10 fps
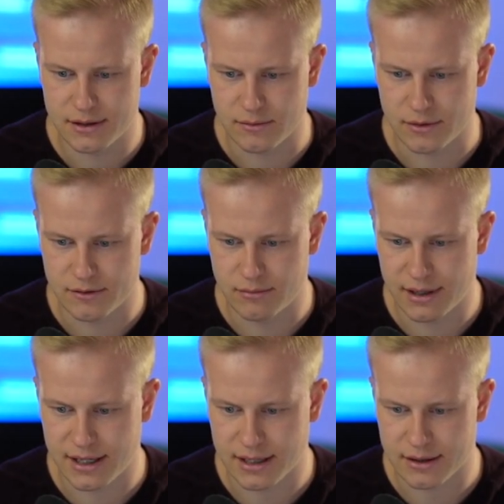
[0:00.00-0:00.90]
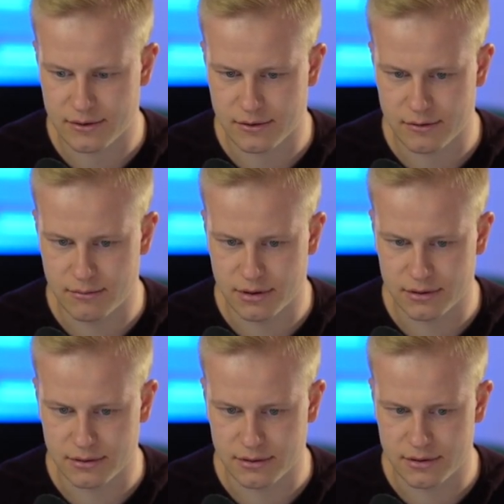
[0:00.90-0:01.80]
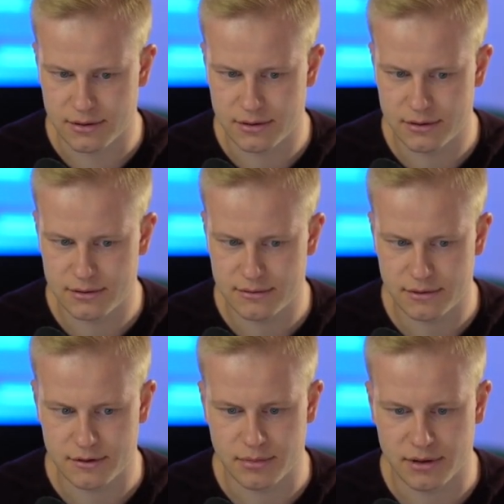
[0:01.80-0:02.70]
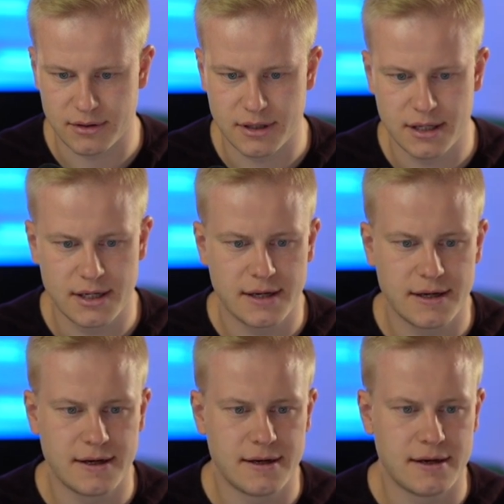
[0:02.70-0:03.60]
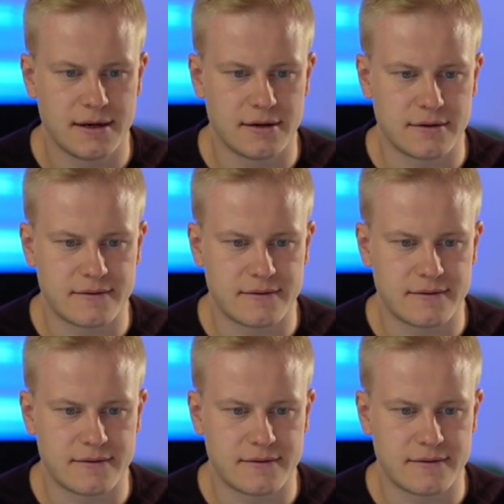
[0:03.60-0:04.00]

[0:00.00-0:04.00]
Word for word: we'll do black or bold. We'll do bold. All